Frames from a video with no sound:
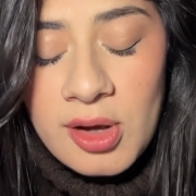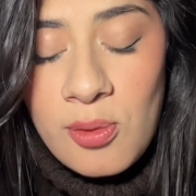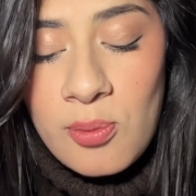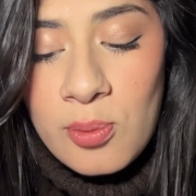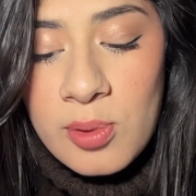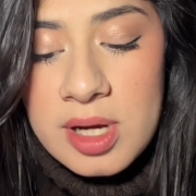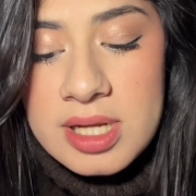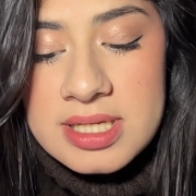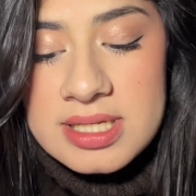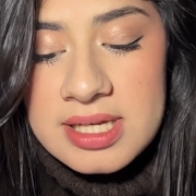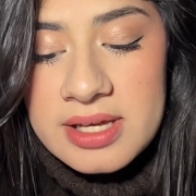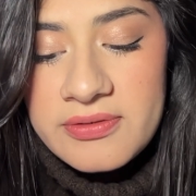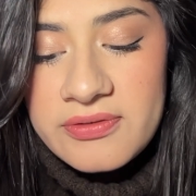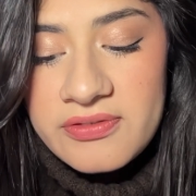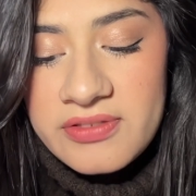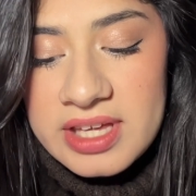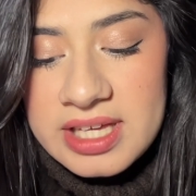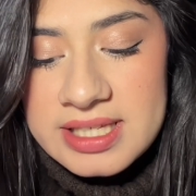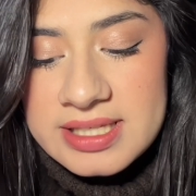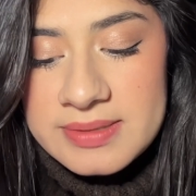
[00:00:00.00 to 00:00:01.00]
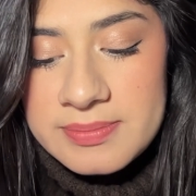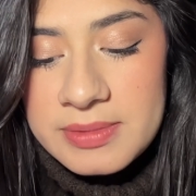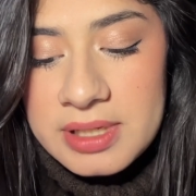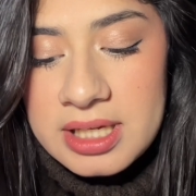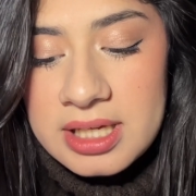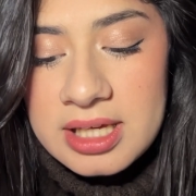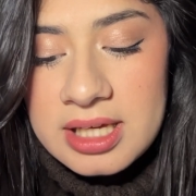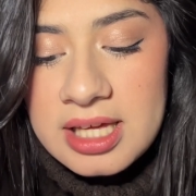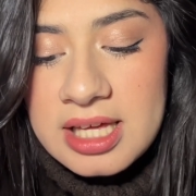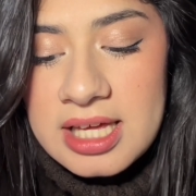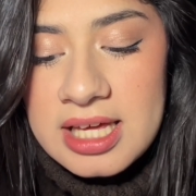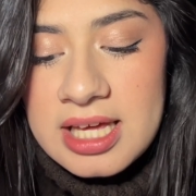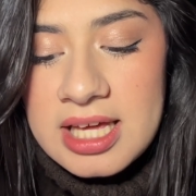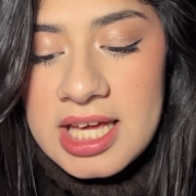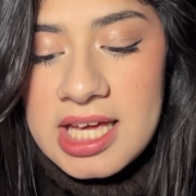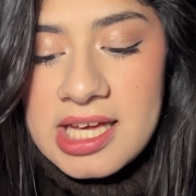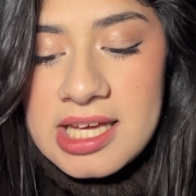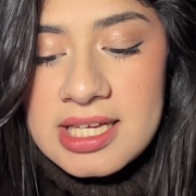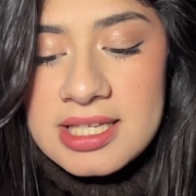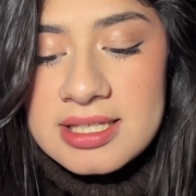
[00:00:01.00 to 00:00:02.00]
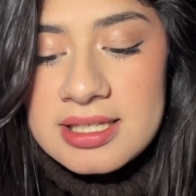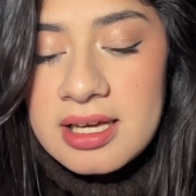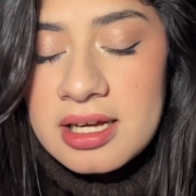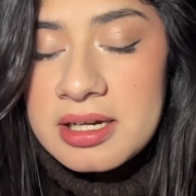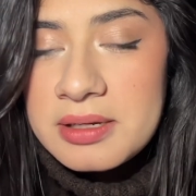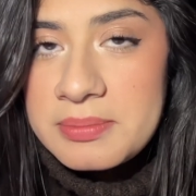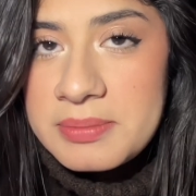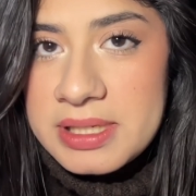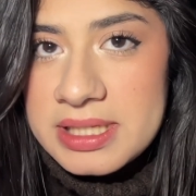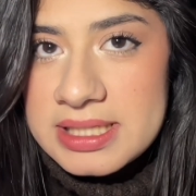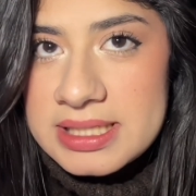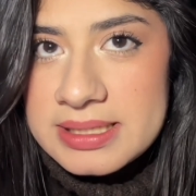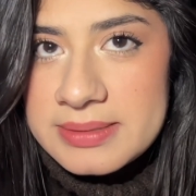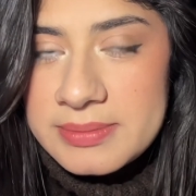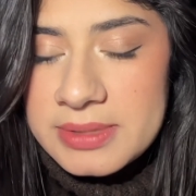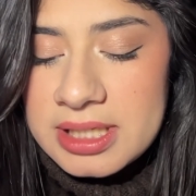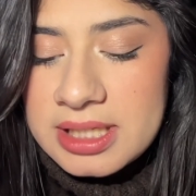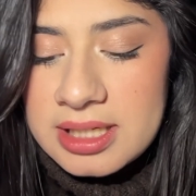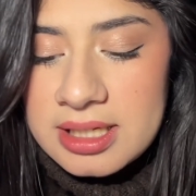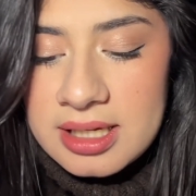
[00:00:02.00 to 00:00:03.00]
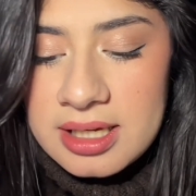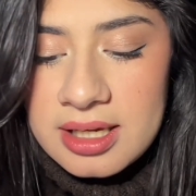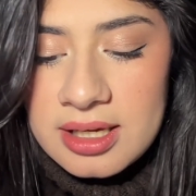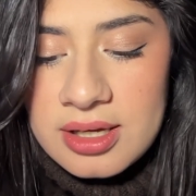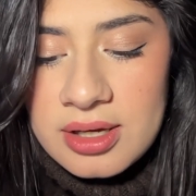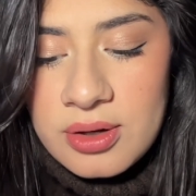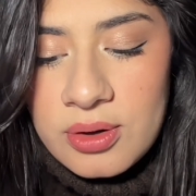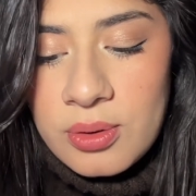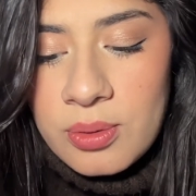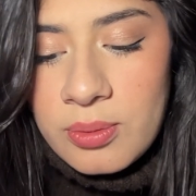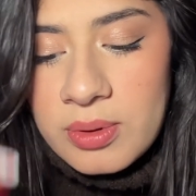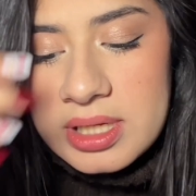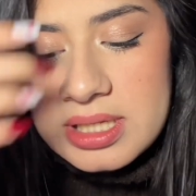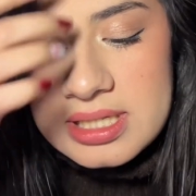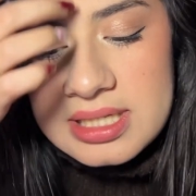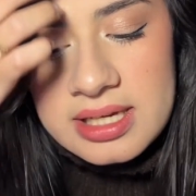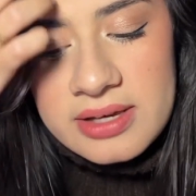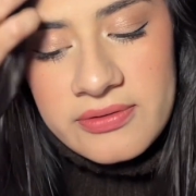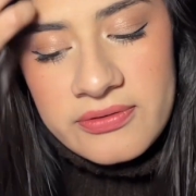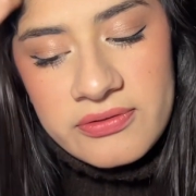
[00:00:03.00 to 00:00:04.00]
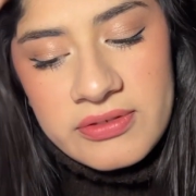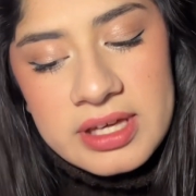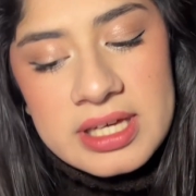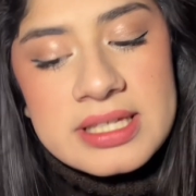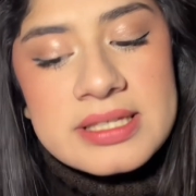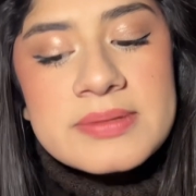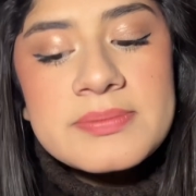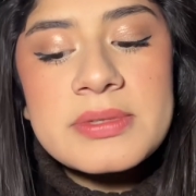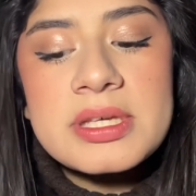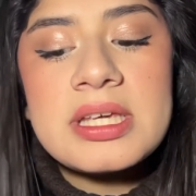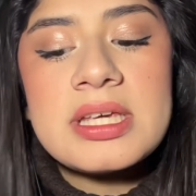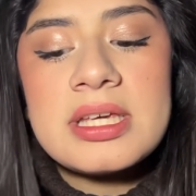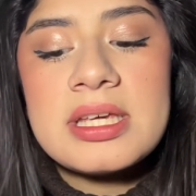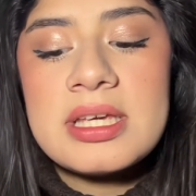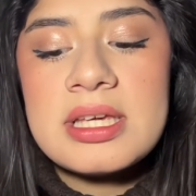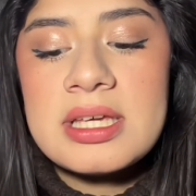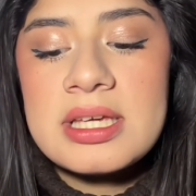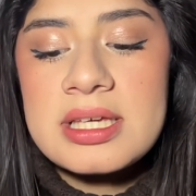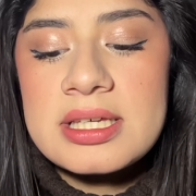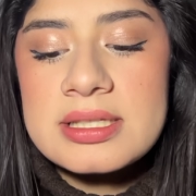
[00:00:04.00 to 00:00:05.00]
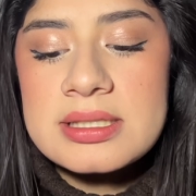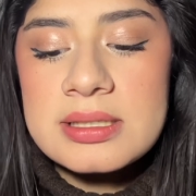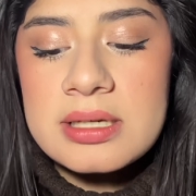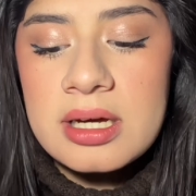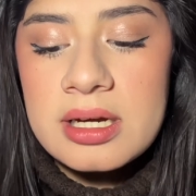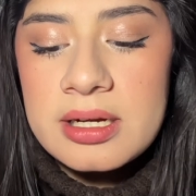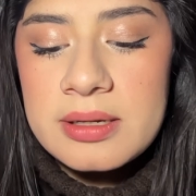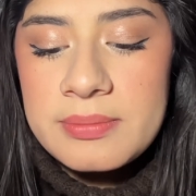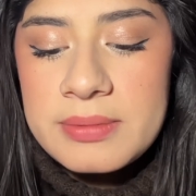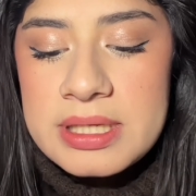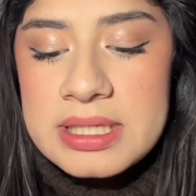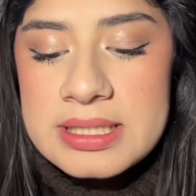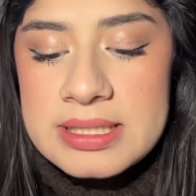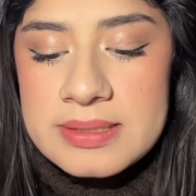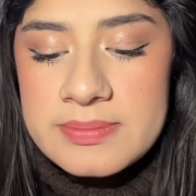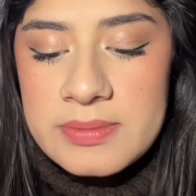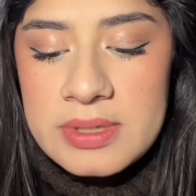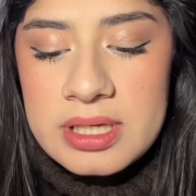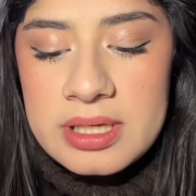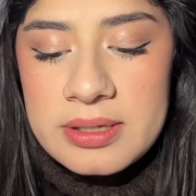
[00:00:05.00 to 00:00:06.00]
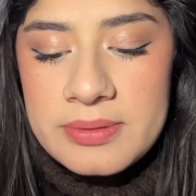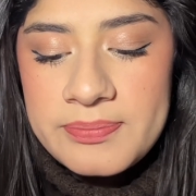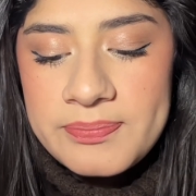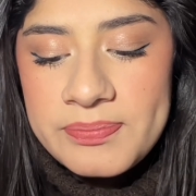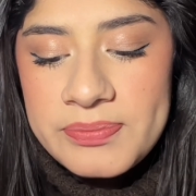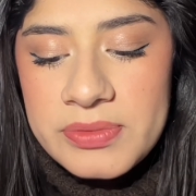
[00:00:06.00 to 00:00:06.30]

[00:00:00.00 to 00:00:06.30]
Once I fix me, he's gonna miss me. Once I fix me, he's gonna miss me.